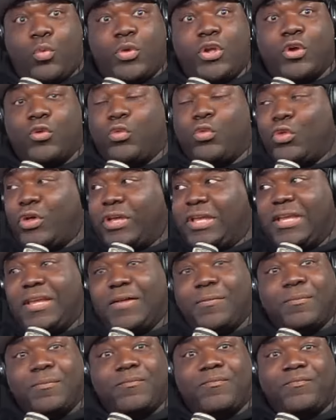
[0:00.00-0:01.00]
We are
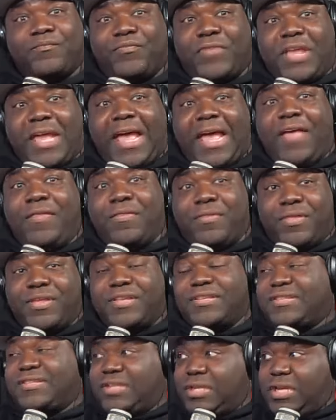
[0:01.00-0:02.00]
looking at
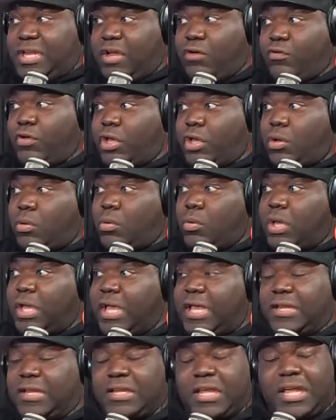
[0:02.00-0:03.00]
this scenario
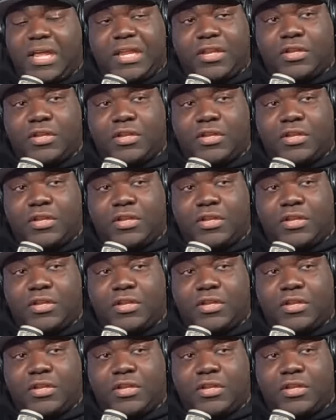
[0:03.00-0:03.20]
and